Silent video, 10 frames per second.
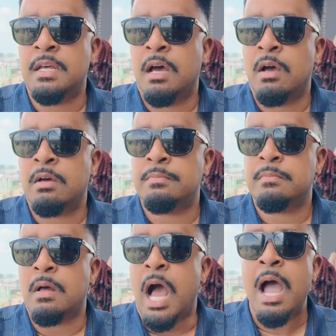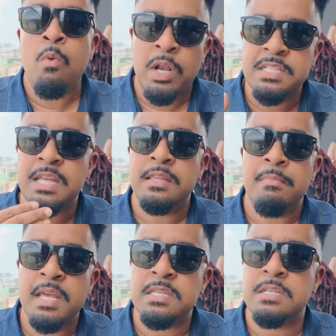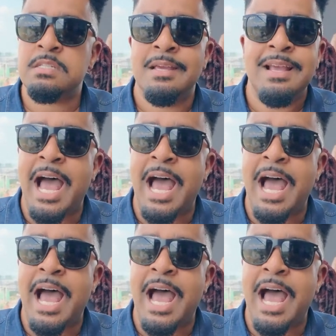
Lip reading: I want to send the message.